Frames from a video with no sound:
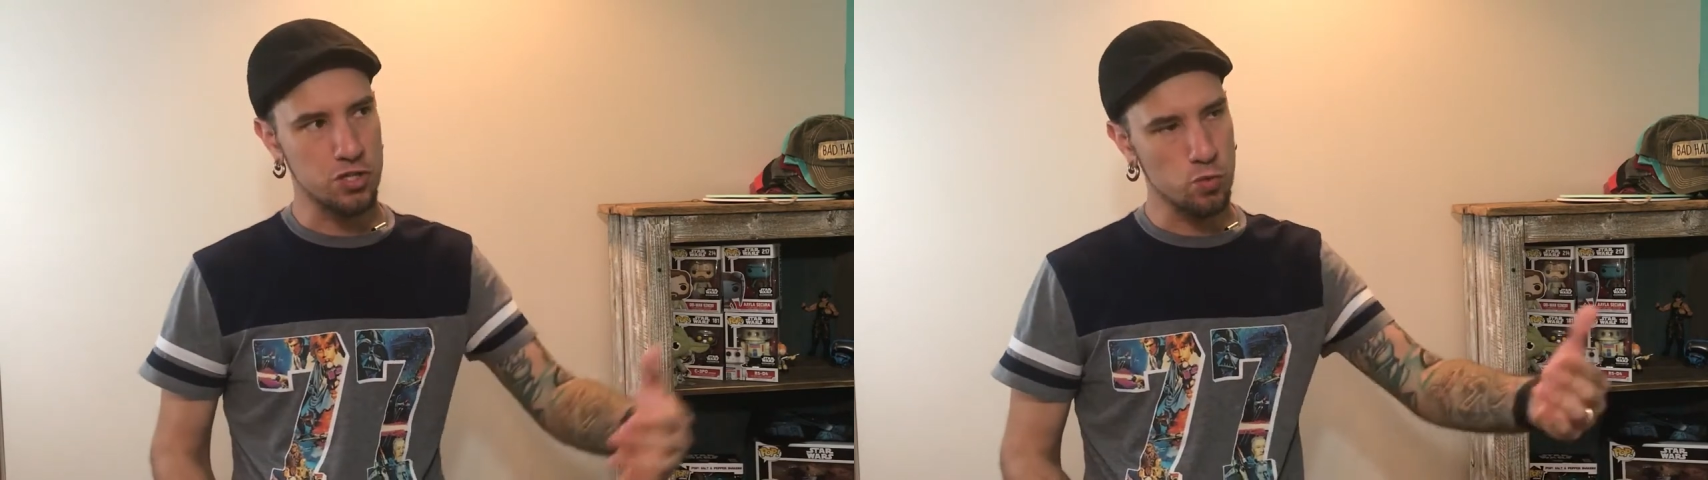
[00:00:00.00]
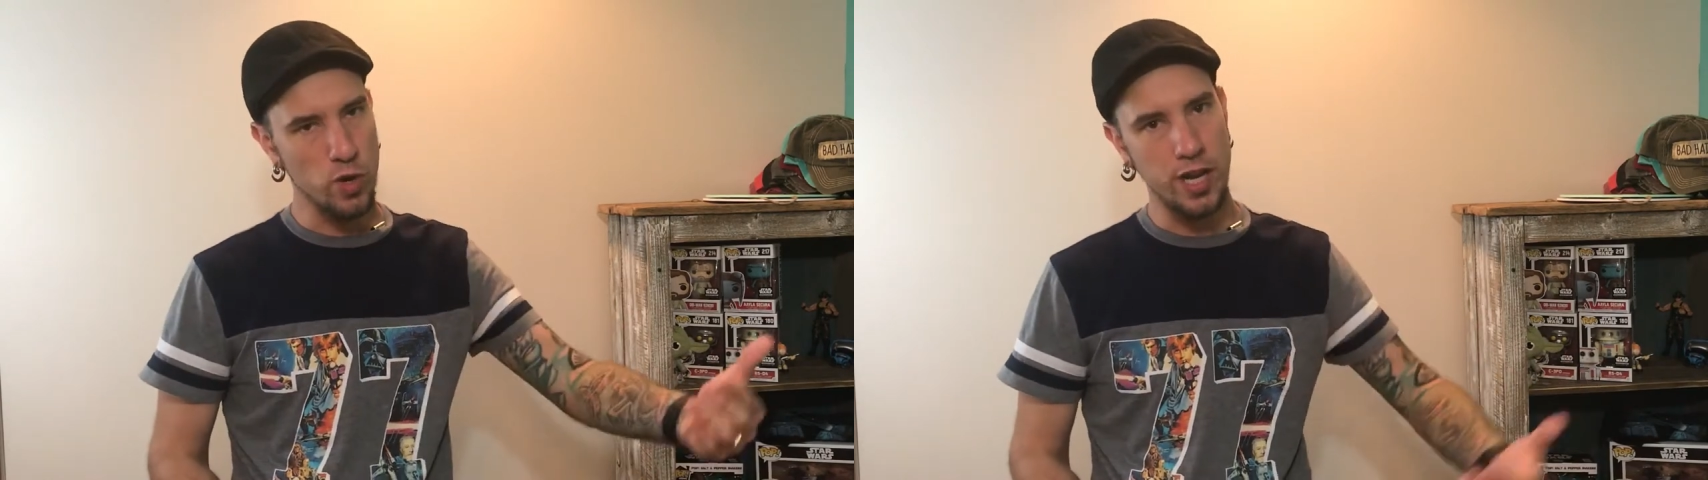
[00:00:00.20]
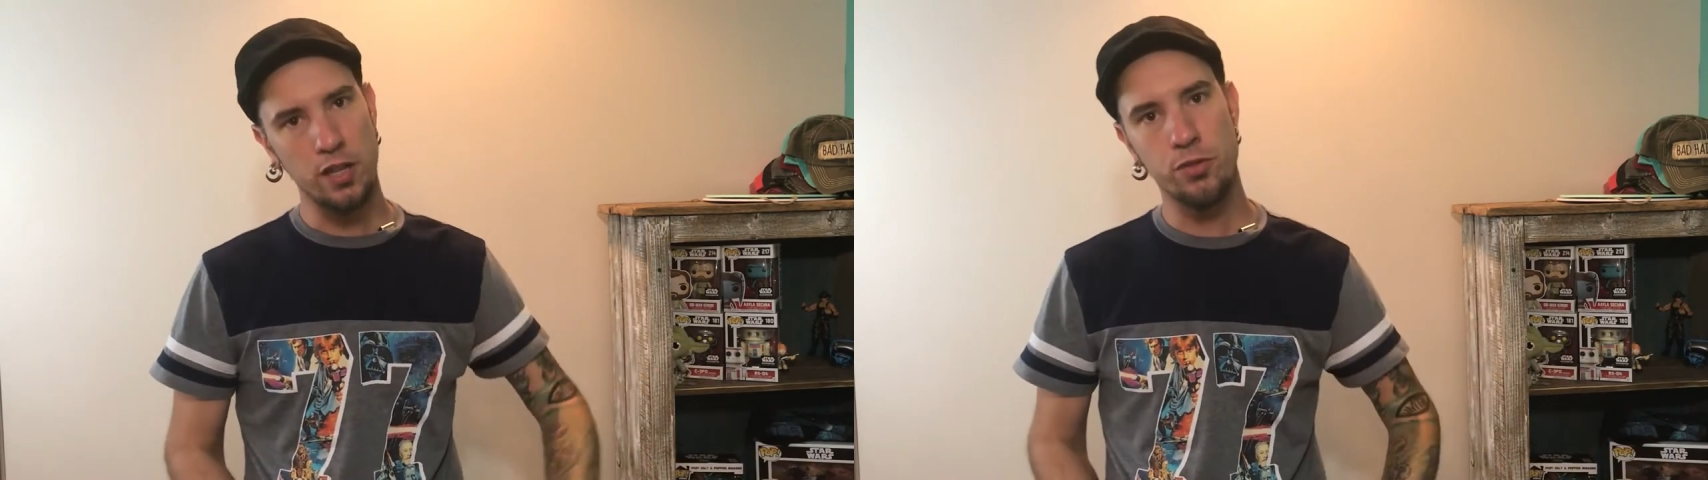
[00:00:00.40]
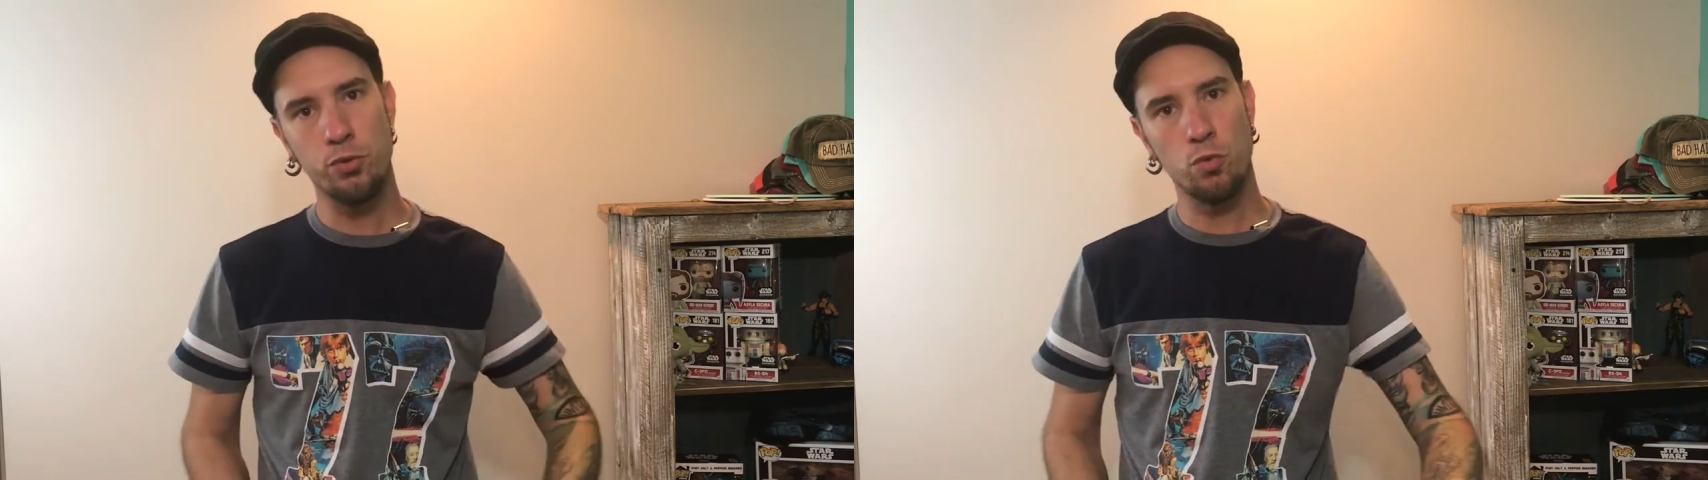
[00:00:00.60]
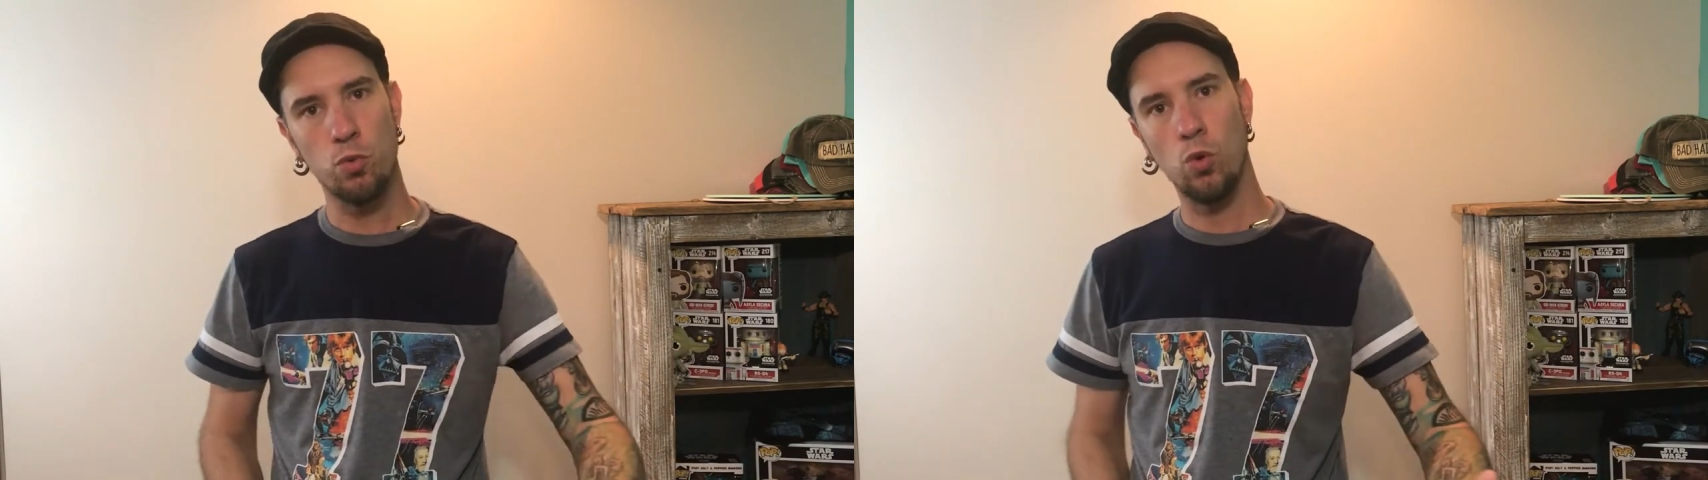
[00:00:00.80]
but just
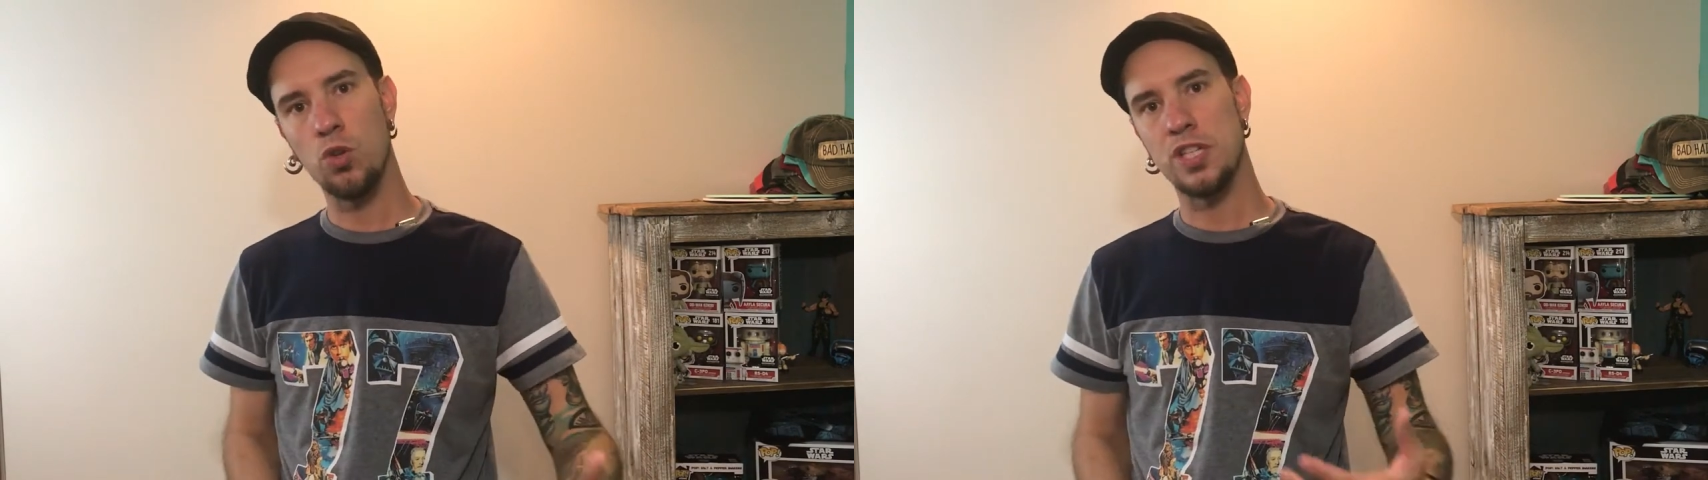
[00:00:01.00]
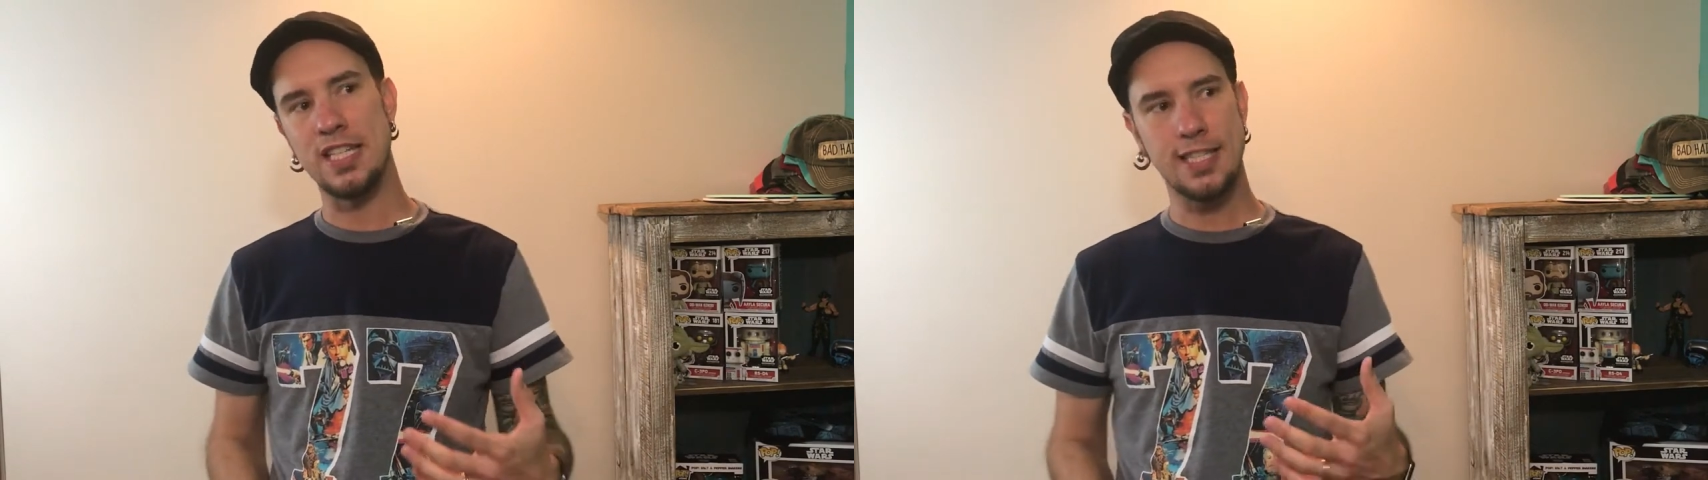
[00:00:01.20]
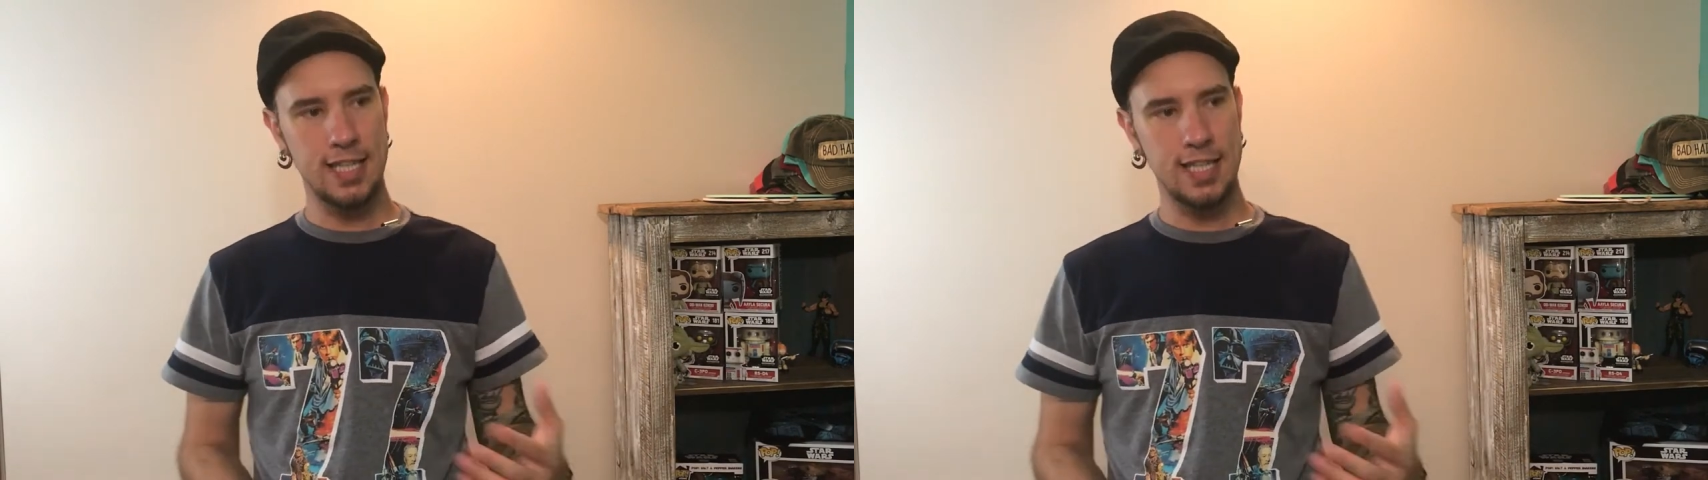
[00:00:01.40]
reading through the rules